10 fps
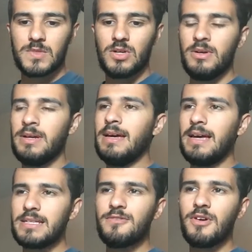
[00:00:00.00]
So
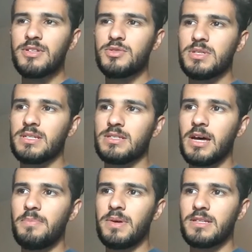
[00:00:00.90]
it's a very interesting
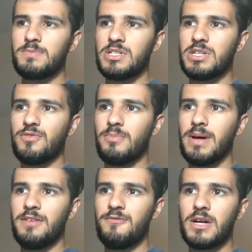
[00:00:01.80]
topic, especially for
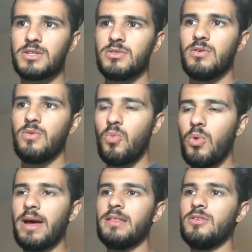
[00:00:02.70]
manufacturer
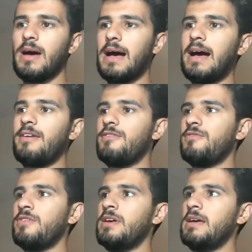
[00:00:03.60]
when you
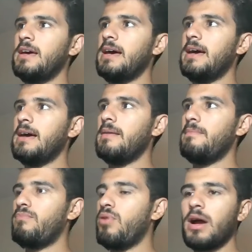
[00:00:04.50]
have
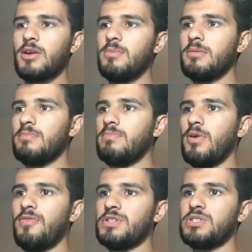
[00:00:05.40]
procurement
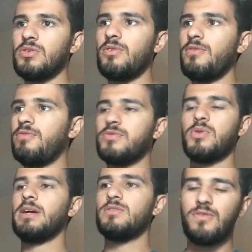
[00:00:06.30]
professionals
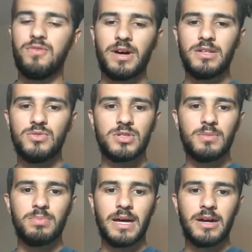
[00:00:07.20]
trying to find new
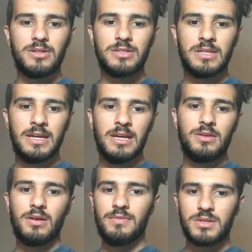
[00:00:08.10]
suppliers.
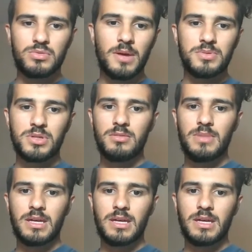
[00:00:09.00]
You have disruption